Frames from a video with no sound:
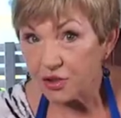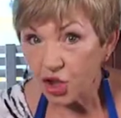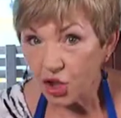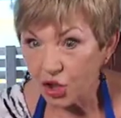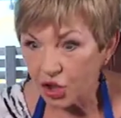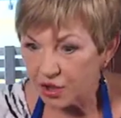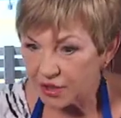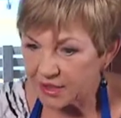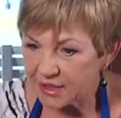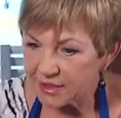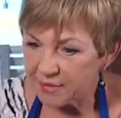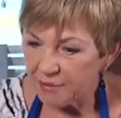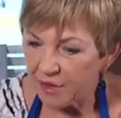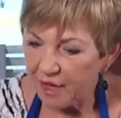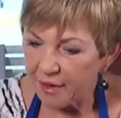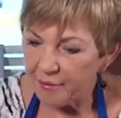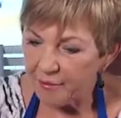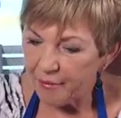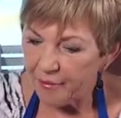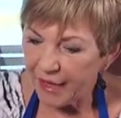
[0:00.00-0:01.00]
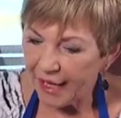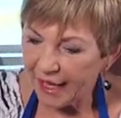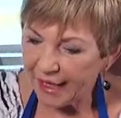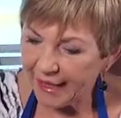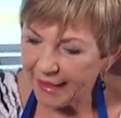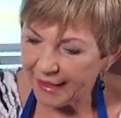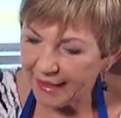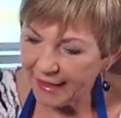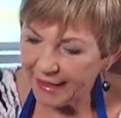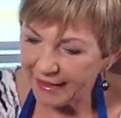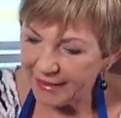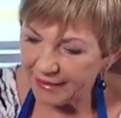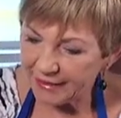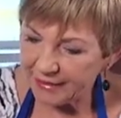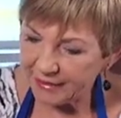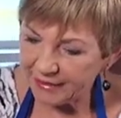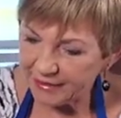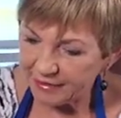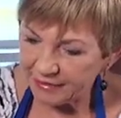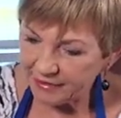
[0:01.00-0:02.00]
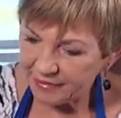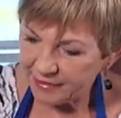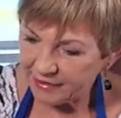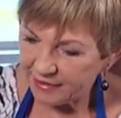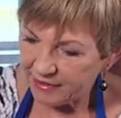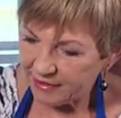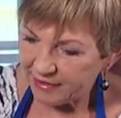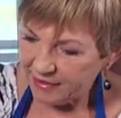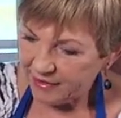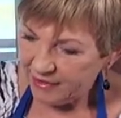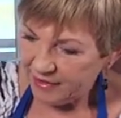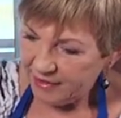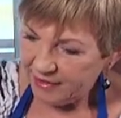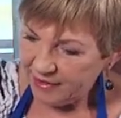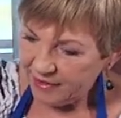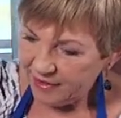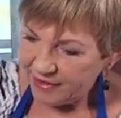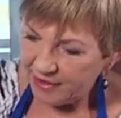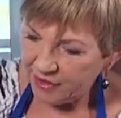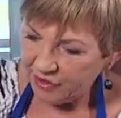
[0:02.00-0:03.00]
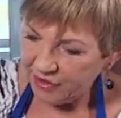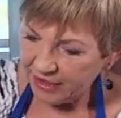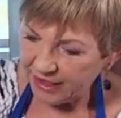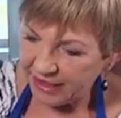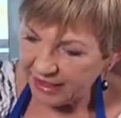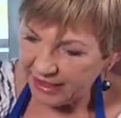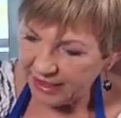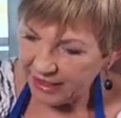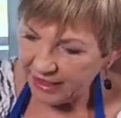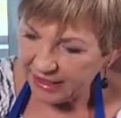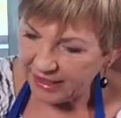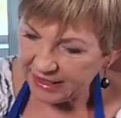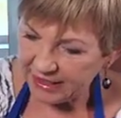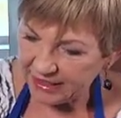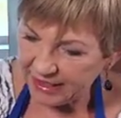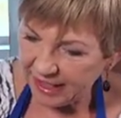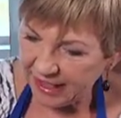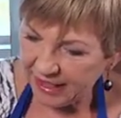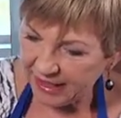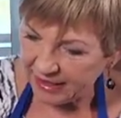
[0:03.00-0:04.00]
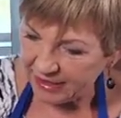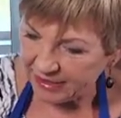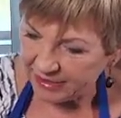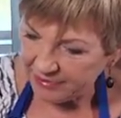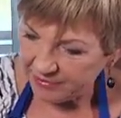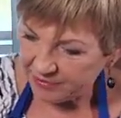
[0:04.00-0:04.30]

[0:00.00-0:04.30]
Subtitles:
toss my bacon. It's looking nearly done.